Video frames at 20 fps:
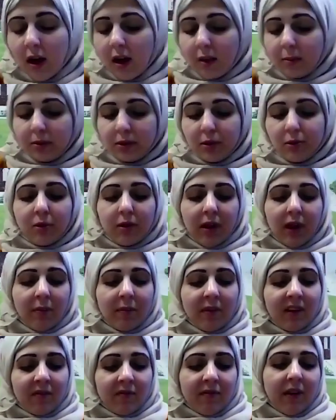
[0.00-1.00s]
absolutely. I
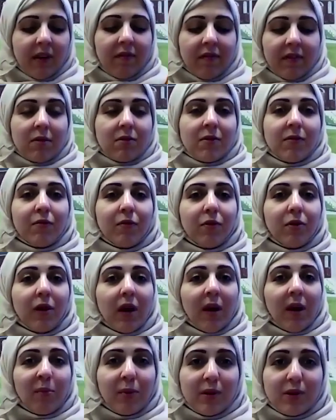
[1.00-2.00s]
mean, 5,000 food
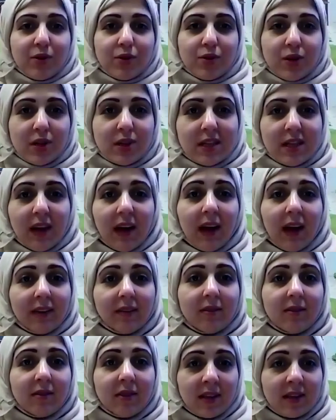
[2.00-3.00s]
hampers, just
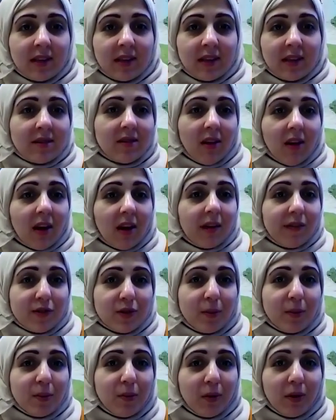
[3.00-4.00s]
that needs a lot of
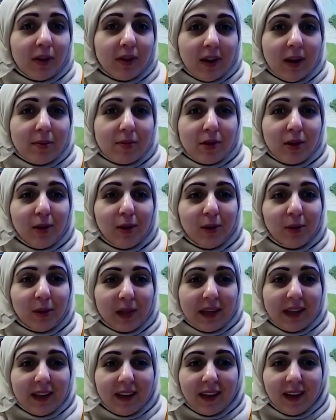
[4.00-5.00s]
support,
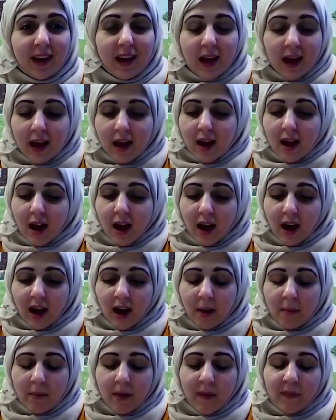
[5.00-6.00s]
absolutely.
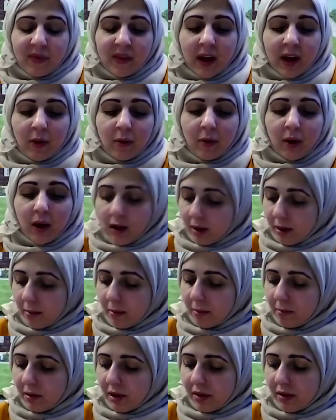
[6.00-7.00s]
Now,
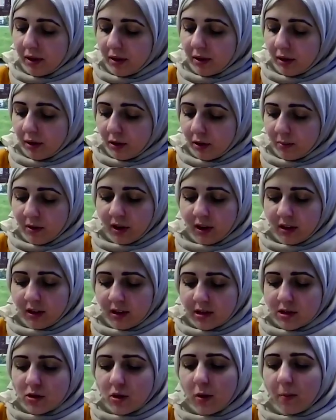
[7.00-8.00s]
Brother Omar, let's
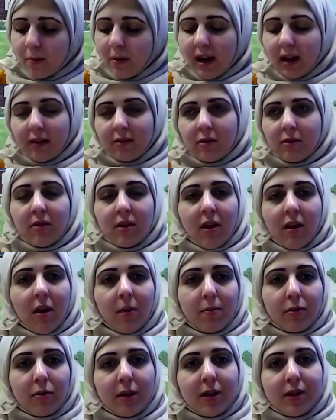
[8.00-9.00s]
go back to the
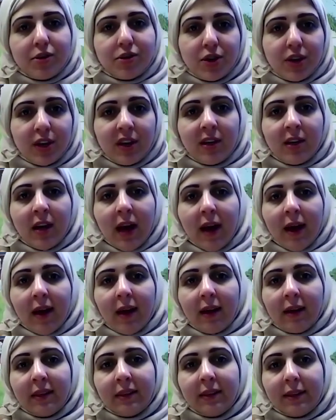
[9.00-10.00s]
operation
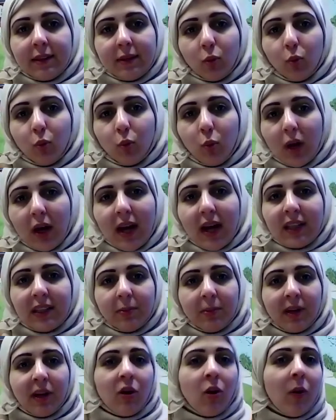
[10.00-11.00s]
and what has
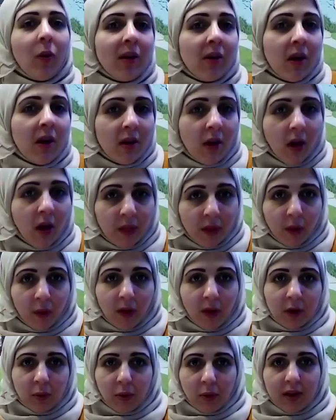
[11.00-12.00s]
been going on the
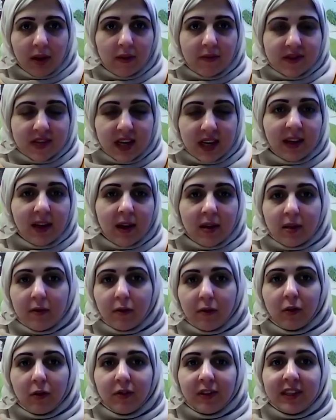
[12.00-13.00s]
ground with IFSSA in light of
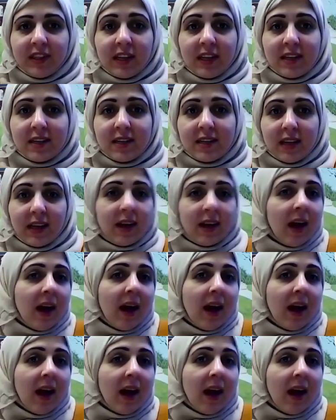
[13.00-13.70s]
COVID-19.